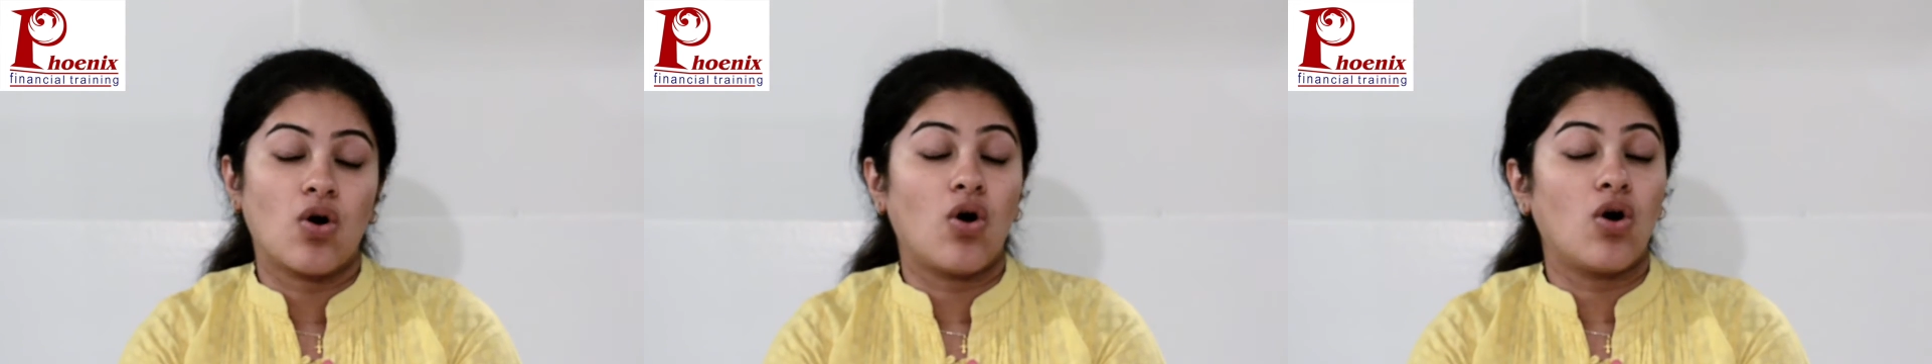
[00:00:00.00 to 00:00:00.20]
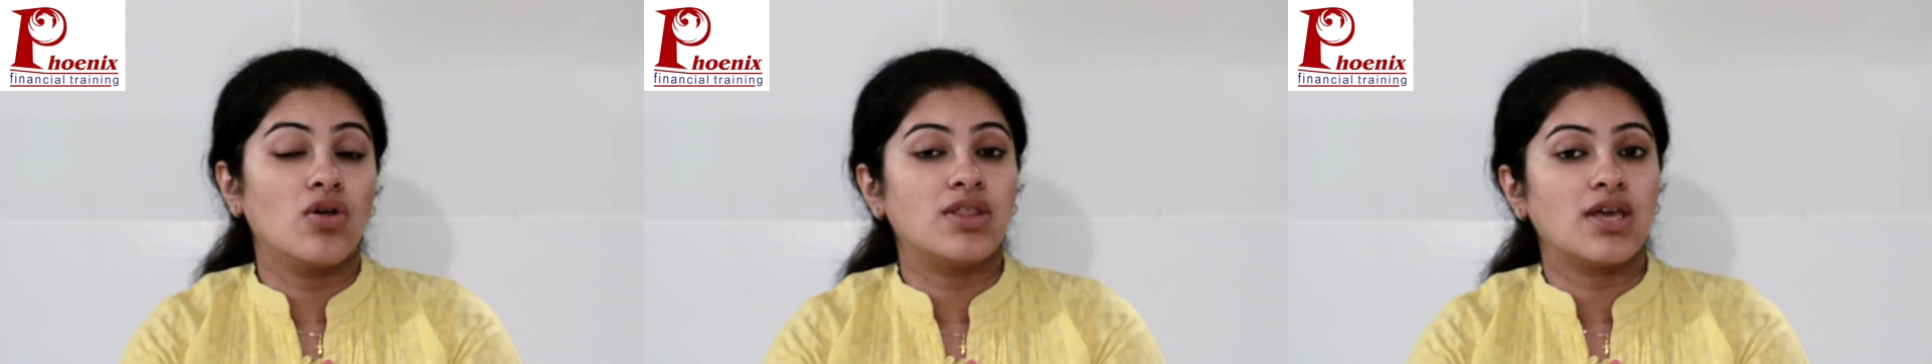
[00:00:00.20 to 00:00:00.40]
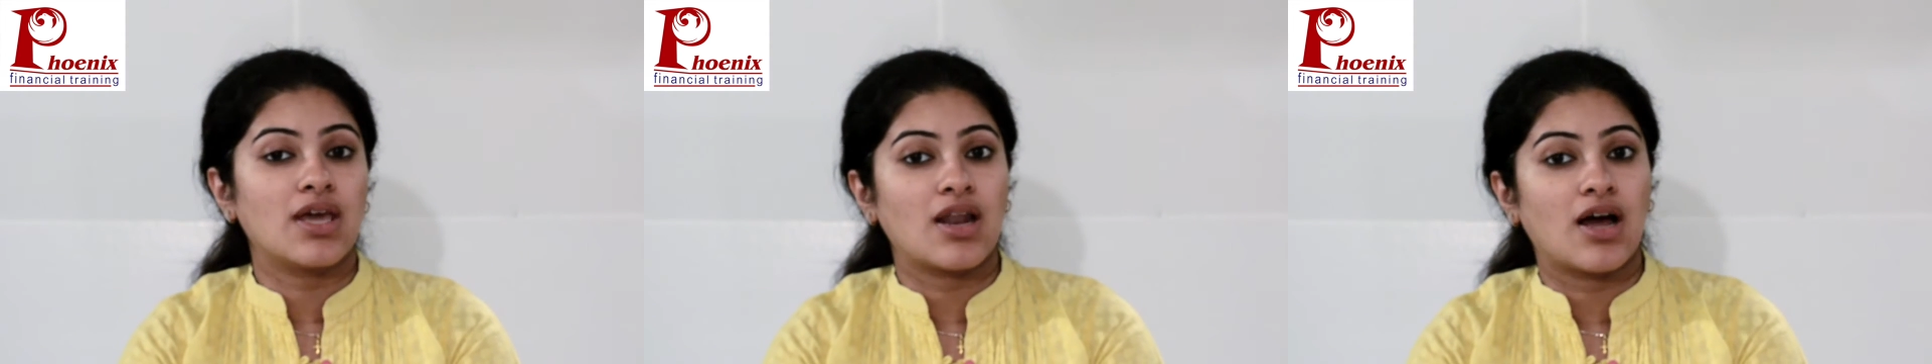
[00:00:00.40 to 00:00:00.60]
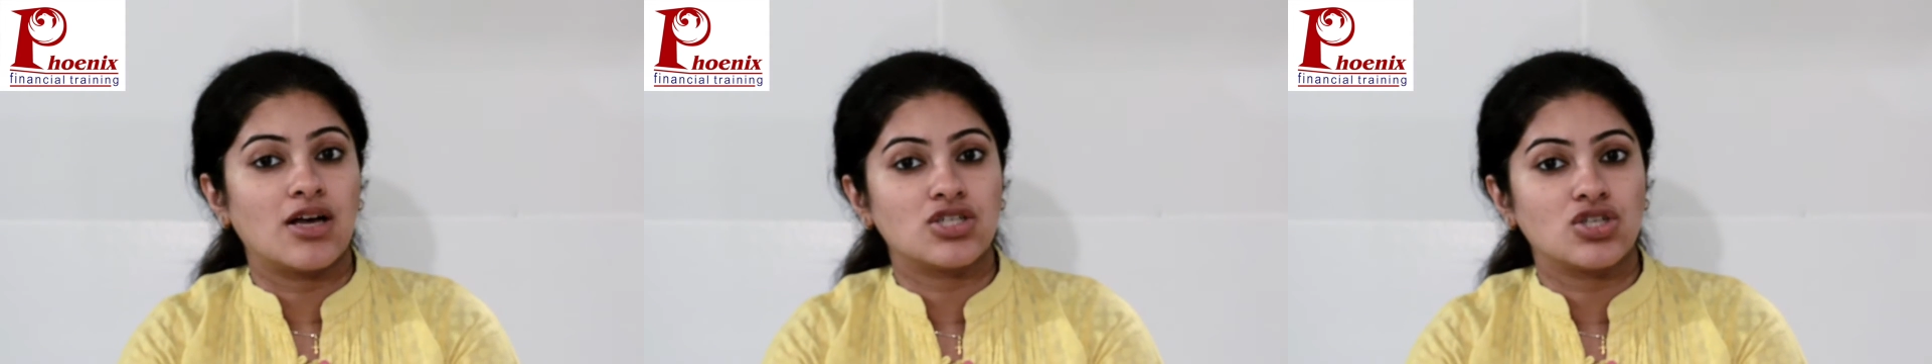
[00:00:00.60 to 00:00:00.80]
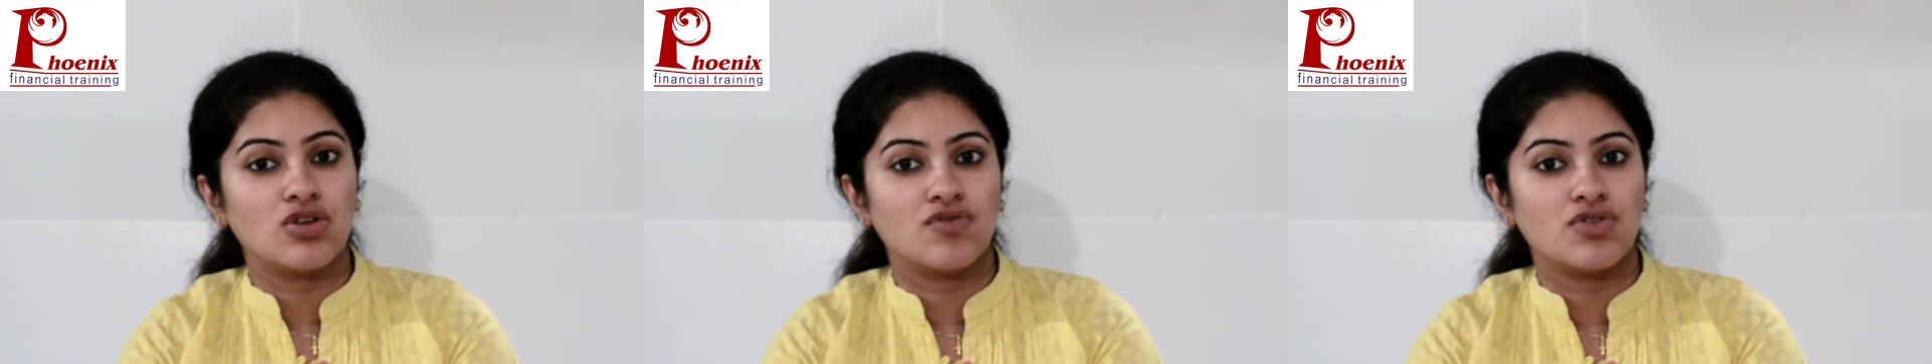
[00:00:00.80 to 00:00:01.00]
or they can
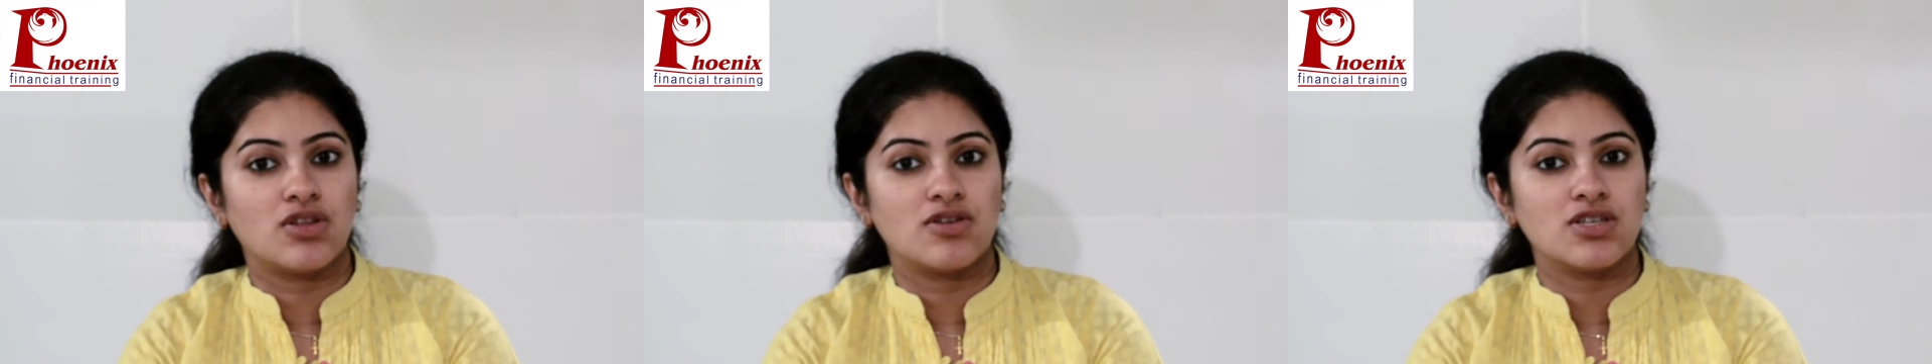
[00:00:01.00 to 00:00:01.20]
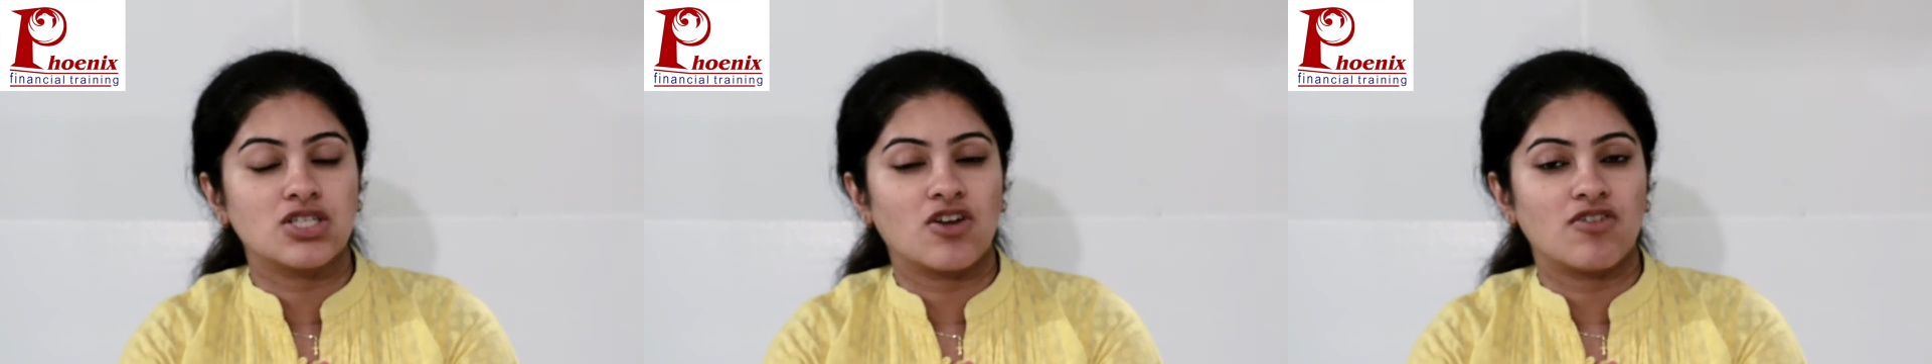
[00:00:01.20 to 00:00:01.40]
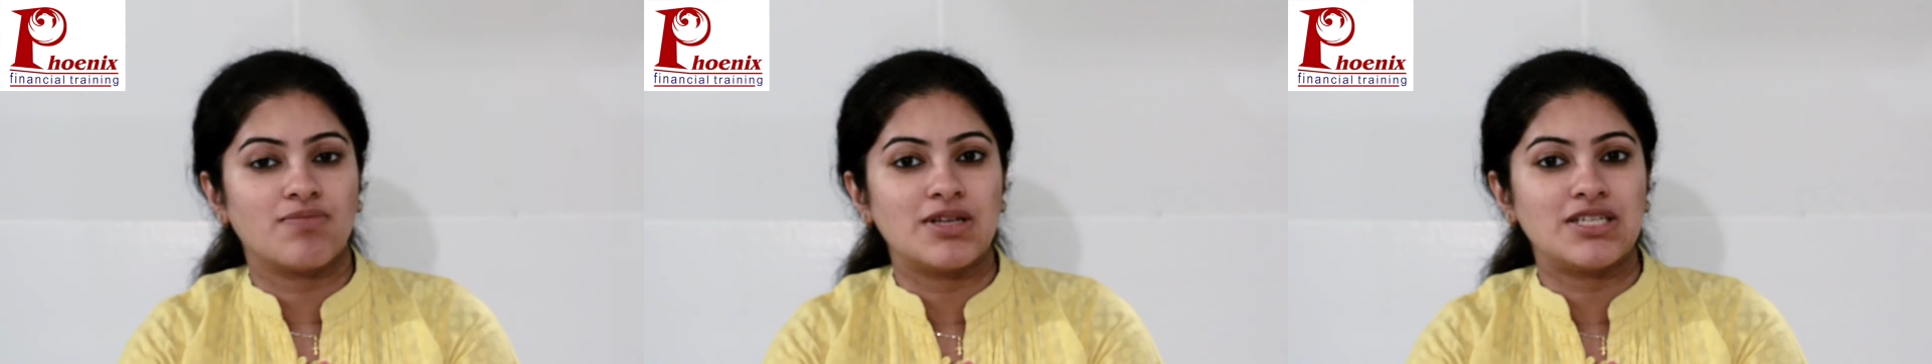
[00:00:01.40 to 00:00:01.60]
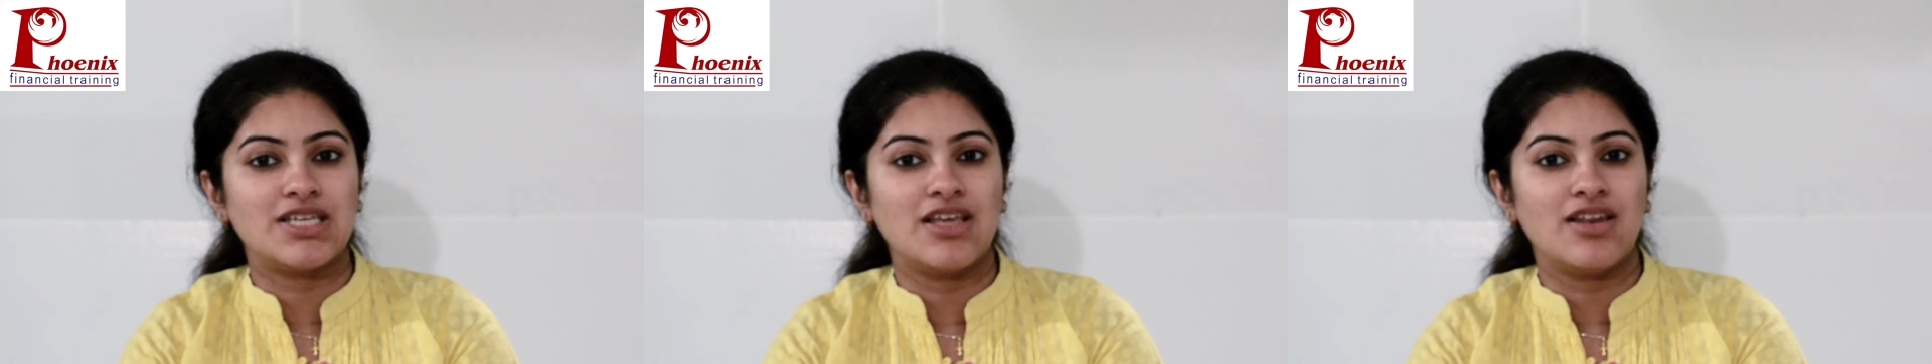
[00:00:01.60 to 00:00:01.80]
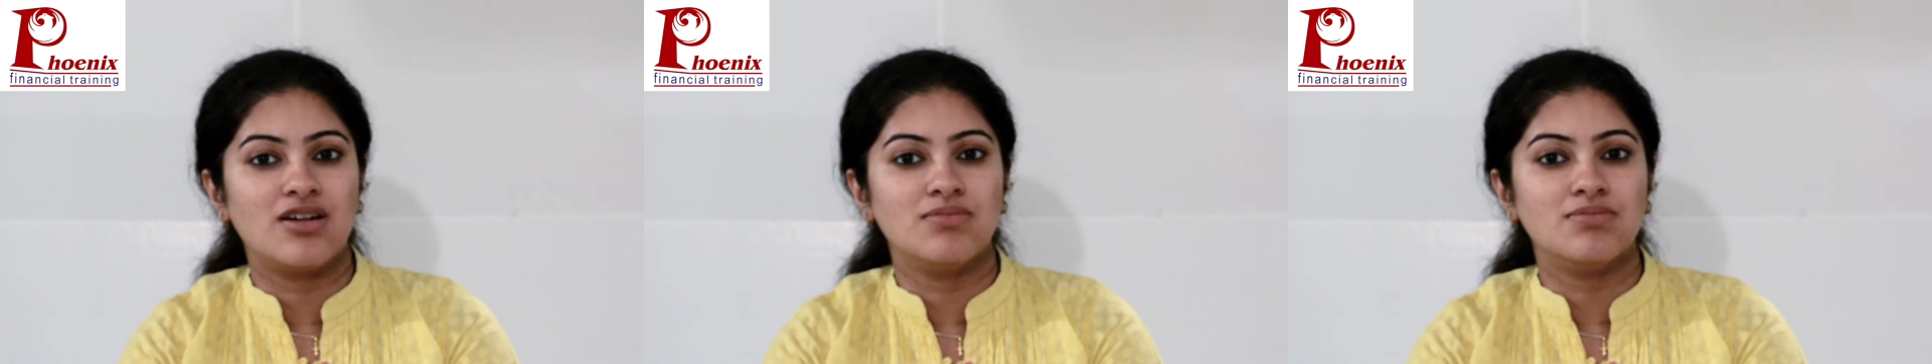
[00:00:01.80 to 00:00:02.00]
ask you for the risk of
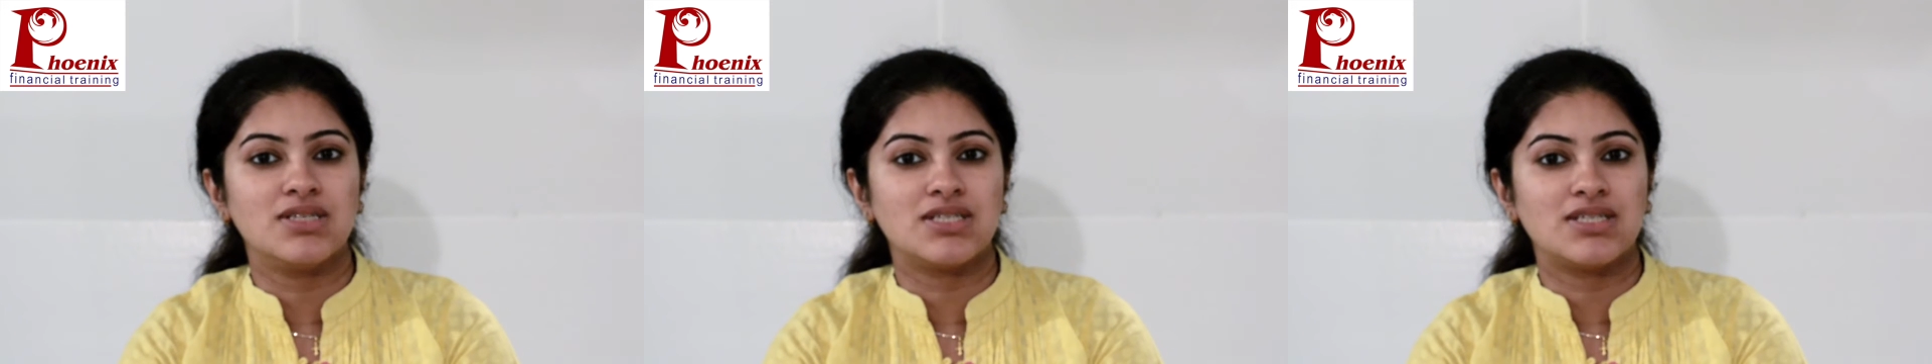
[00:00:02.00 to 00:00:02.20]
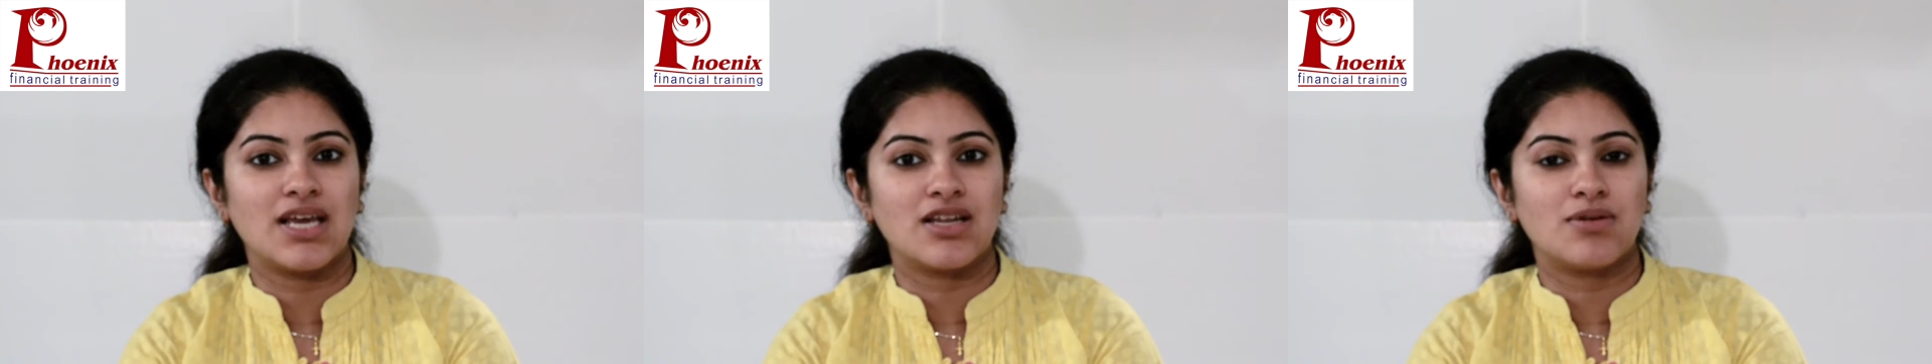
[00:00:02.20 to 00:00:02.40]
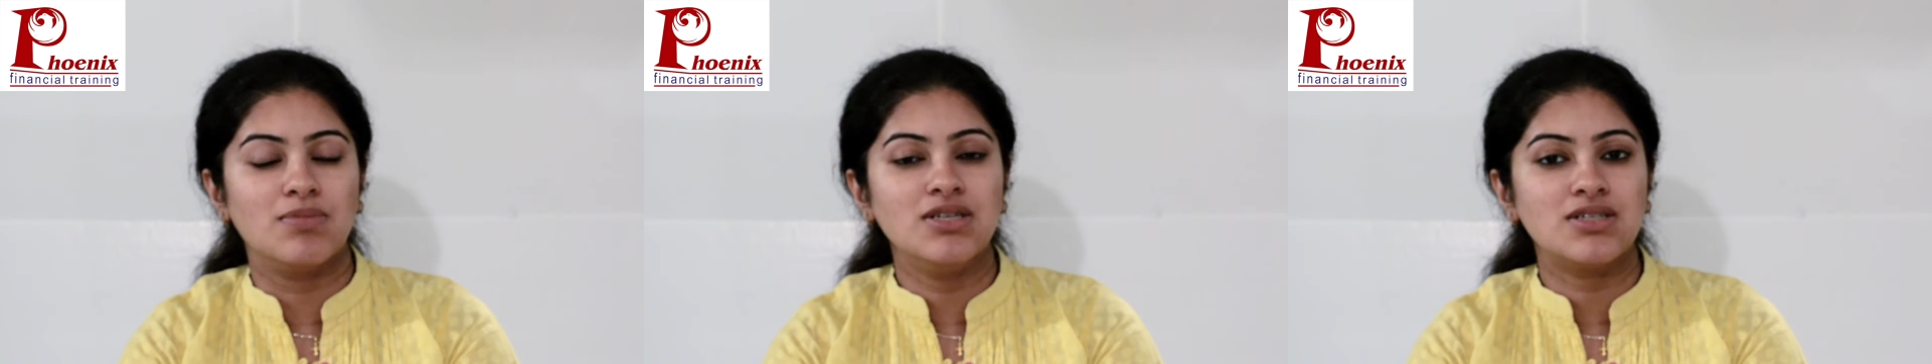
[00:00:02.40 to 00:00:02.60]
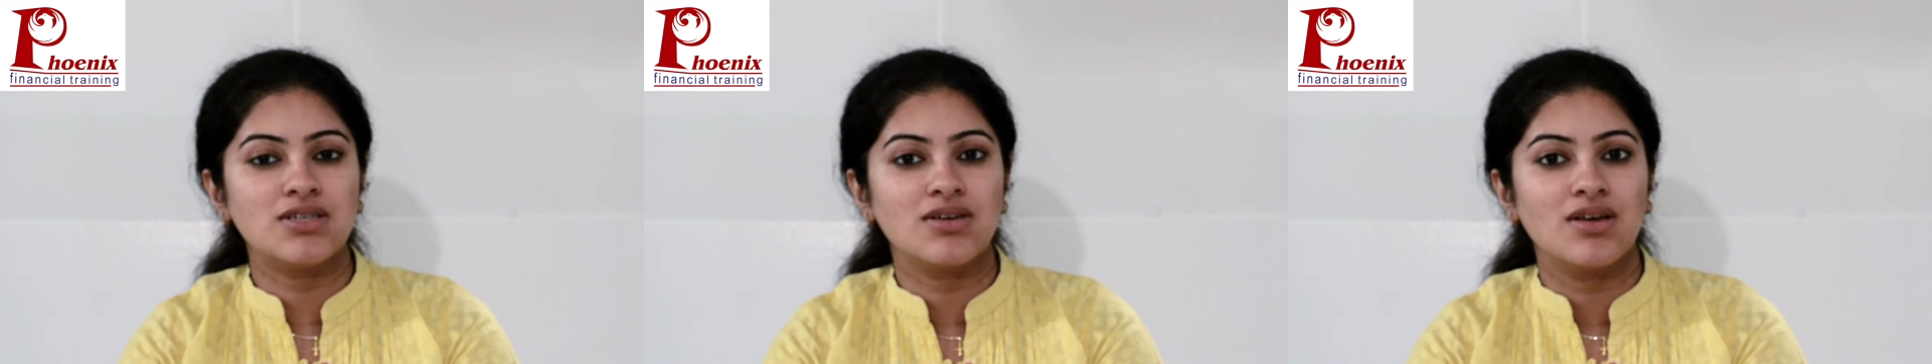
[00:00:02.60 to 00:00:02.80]
material misstatement,